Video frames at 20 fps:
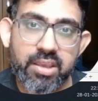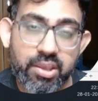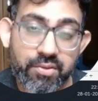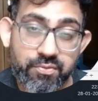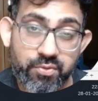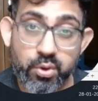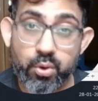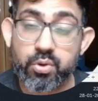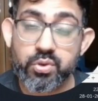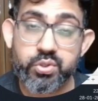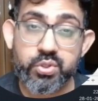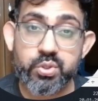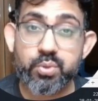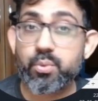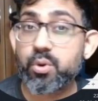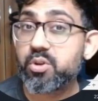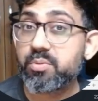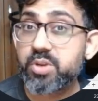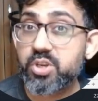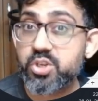If you also
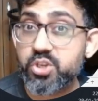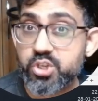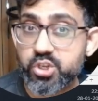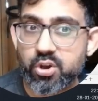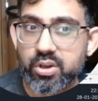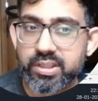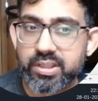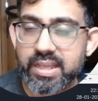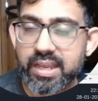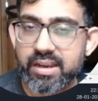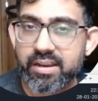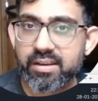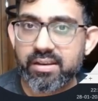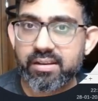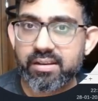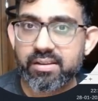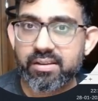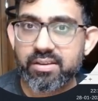want to be sure that